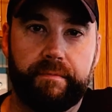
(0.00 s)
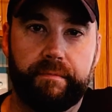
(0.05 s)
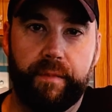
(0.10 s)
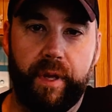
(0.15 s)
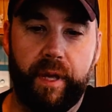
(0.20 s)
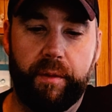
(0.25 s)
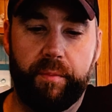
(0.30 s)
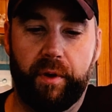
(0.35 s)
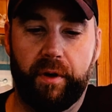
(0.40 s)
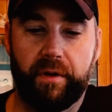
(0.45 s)

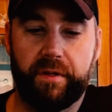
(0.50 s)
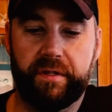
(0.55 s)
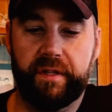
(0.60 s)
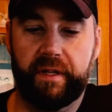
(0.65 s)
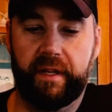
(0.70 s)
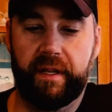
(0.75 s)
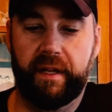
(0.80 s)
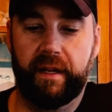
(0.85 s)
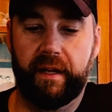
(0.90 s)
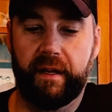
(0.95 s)
Me
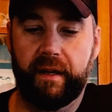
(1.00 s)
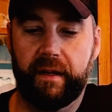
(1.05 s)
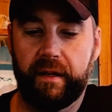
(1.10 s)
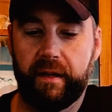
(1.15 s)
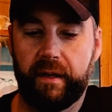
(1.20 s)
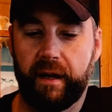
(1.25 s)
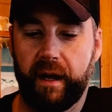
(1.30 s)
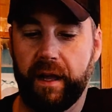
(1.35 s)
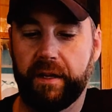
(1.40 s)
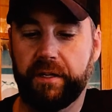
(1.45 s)
personally,
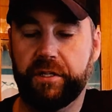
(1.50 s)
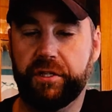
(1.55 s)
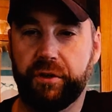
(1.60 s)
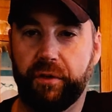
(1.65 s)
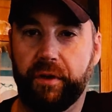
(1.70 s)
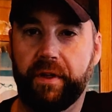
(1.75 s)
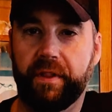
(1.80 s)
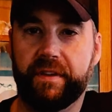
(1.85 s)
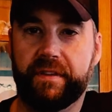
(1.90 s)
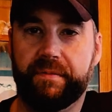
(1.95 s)
I
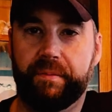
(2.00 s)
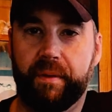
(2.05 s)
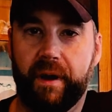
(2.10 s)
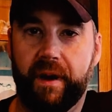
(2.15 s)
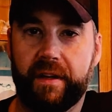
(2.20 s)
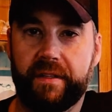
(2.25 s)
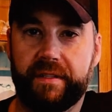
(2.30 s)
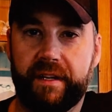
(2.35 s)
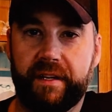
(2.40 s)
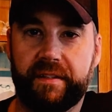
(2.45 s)
enjoy this
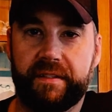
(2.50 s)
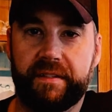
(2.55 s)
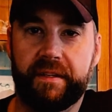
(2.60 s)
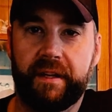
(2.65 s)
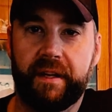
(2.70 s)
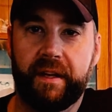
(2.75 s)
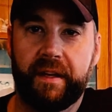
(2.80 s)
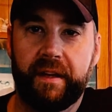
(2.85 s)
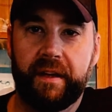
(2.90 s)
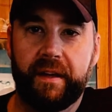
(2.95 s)
process.
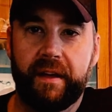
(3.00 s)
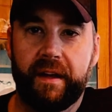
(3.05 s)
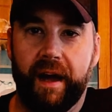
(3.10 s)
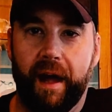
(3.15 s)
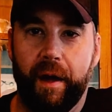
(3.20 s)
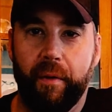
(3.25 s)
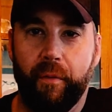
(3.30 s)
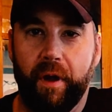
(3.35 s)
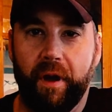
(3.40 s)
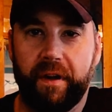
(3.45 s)

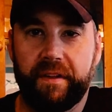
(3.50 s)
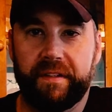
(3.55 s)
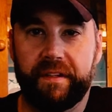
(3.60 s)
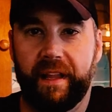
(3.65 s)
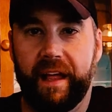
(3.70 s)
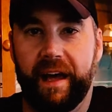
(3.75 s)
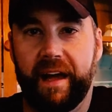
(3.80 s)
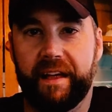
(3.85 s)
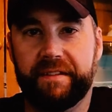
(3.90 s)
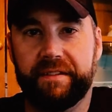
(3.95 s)
I want it to
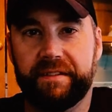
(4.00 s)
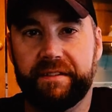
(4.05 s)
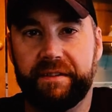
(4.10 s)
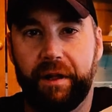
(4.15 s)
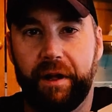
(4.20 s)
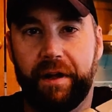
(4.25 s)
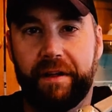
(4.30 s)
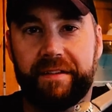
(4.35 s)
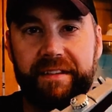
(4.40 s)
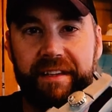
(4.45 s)
last as
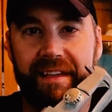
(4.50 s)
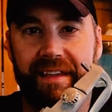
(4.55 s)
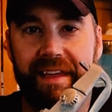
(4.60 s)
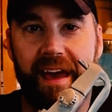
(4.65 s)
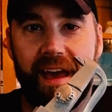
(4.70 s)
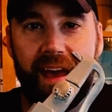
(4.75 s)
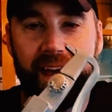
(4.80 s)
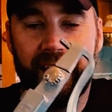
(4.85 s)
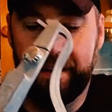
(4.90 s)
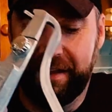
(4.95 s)
long as it
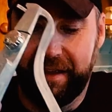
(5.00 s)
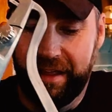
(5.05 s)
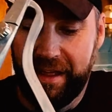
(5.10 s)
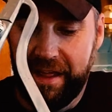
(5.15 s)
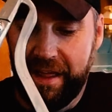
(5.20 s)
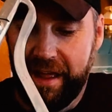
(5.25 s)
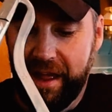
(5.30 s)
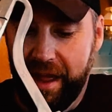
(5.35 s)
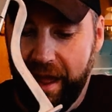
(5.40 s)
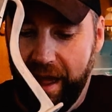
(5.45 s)
can.
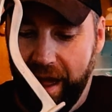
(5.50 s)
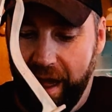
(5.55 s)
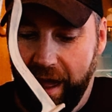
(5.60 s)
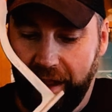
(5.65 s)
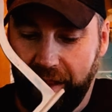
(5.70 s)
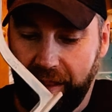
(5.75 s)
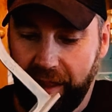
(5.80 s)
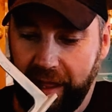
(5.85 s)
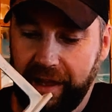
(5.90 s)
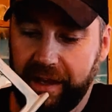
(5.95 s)

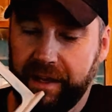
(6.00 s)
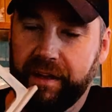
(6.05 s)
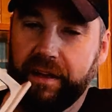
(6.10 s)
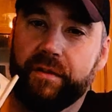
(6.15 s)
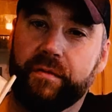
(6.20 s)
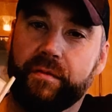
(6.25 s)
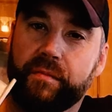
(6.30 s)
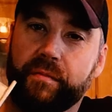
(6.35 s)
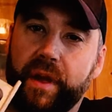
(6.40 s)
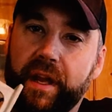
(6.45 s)
I like
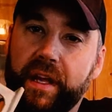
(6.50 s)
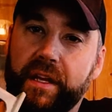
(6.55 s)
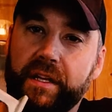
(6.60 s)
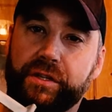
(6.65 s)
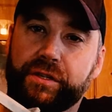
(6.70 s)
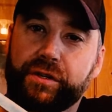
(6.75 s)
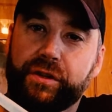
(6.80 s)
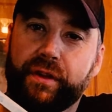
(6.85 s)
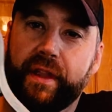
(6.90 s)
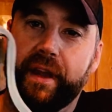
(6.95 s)
making
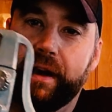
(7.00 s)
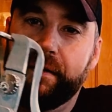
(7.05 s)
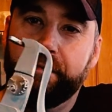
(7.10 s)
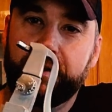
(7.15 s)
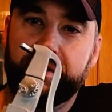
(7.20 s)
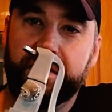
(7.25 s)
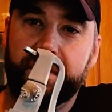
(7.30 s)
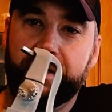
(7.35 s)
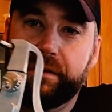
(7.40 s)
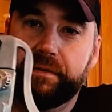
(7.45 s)
sure that
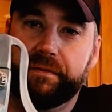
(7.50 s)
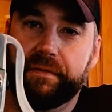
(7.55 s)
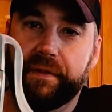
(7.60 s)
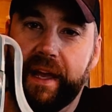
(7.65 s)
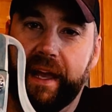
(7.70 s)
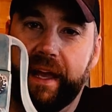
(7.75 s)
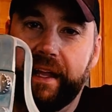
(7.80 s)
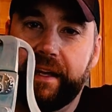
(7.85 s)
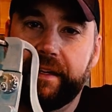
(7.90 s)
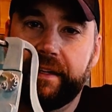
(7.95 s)
every single
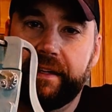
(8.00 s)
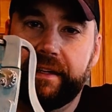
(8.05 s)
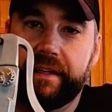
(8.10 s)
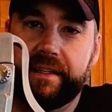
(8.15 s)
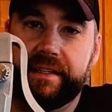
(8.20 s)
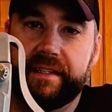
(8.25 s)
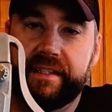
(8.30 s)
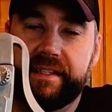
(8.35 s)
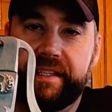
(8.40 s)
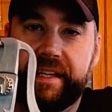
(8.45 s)
vane
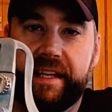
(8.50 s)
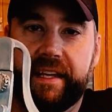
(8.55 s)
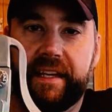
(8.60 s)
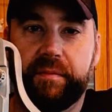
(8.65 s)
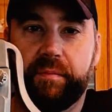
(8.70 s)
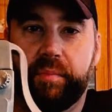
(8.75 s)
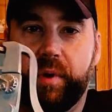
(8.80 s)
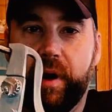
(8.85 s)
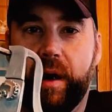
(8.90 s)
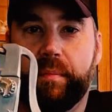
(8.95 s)
is
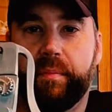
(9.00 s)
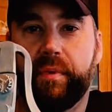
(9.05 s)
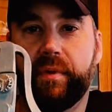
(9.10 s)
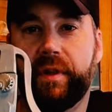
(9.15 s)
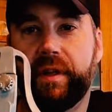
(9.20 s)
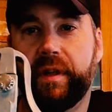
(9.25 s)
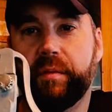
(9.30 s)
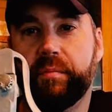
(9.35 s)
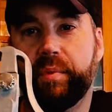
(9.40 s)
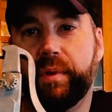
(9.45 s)
seated
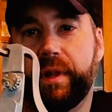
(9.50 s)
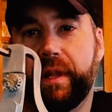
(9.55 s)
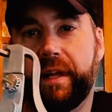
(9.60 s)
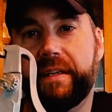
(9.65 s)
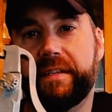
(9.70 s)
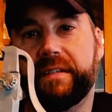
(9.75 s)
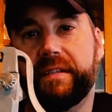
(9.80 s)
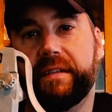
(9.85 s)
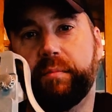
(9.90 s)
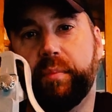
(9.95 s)
properly and
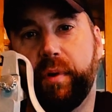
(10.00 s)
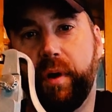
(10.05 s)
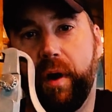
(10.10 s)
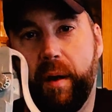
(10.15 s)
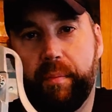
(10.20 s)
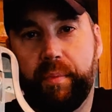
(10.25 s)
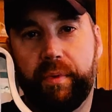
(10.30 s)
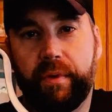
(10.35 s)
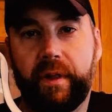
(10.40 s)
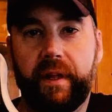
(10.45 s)
placed
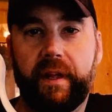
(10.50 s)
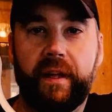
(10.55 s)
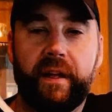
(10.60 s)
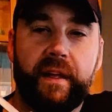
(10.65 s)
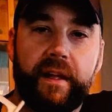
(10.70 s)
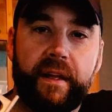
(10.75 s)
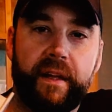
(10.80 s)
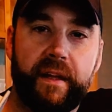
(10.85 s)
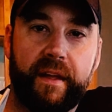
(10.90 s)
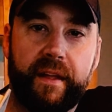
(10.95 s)
properly.
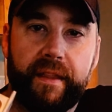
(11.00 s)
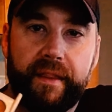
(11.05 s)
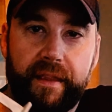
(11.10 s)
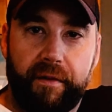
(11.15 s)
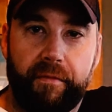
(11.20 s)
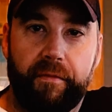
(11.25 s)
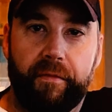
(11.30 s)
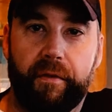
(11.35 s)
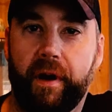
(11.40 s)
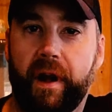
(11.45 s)

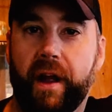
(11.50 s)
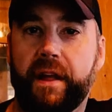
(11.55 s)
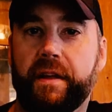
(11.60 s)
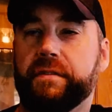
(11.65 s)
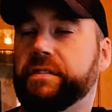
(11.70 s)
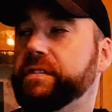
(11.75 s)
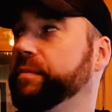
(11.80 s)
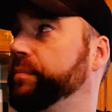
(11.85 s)
Therefore, I use